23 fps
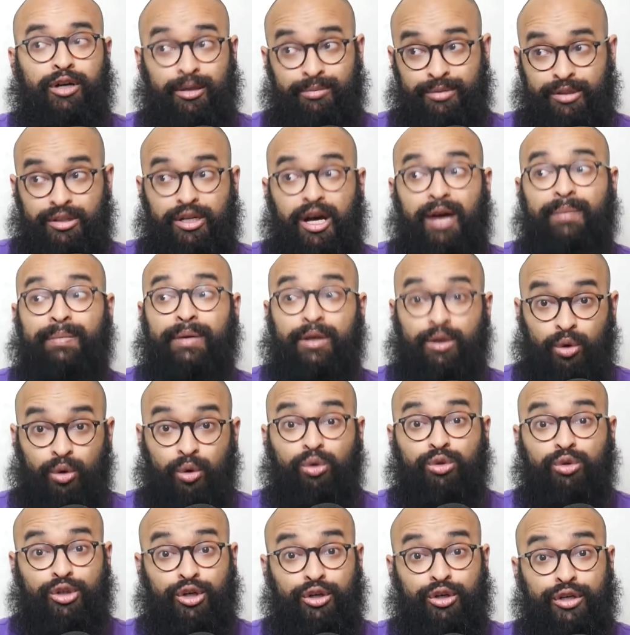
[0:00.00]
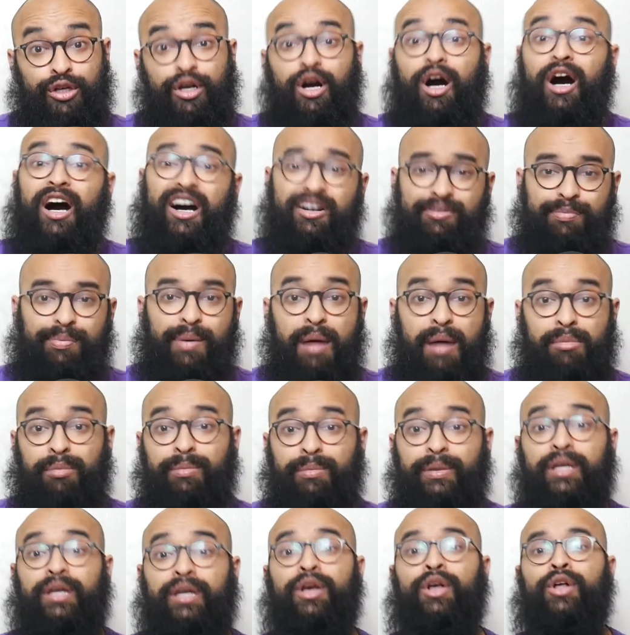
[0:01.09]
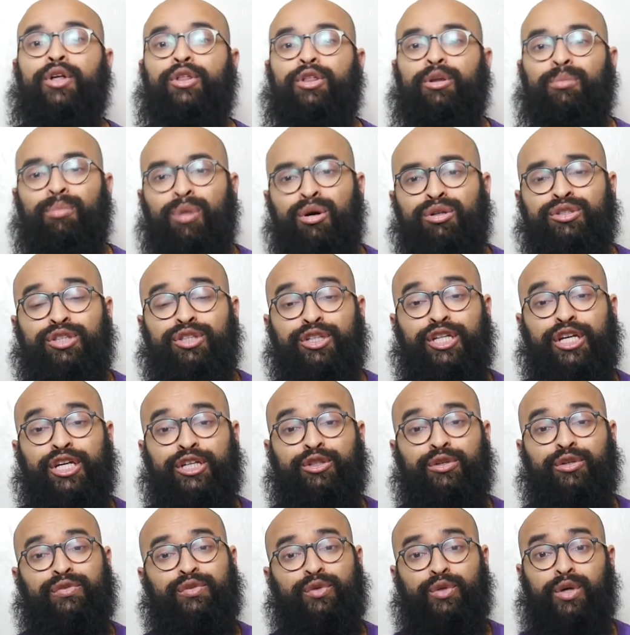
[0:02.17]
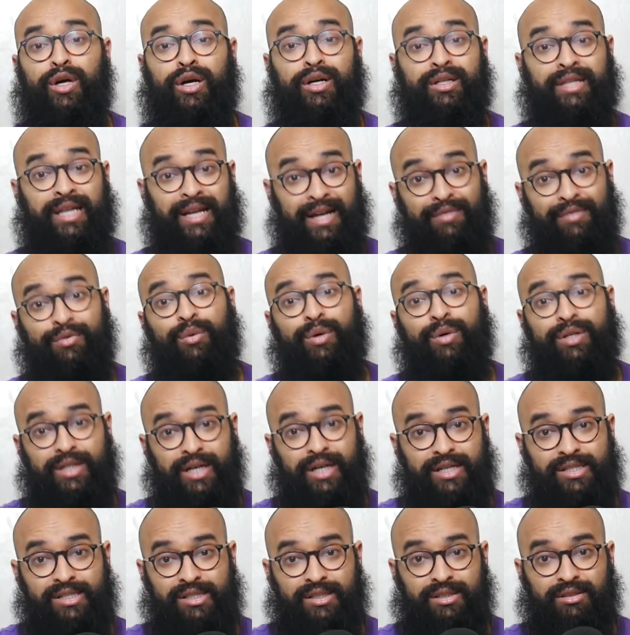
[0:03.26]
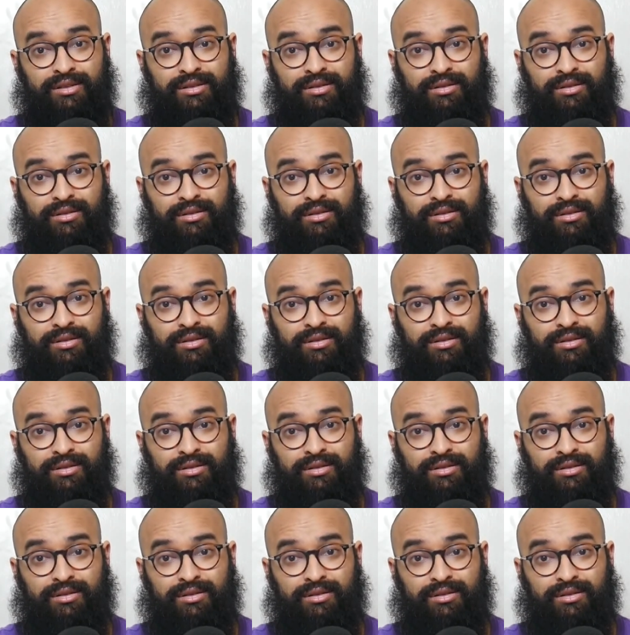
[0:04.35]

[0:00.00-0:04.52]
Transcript: I'm stopping cold turkey off probably the most addictive drug that everyone does.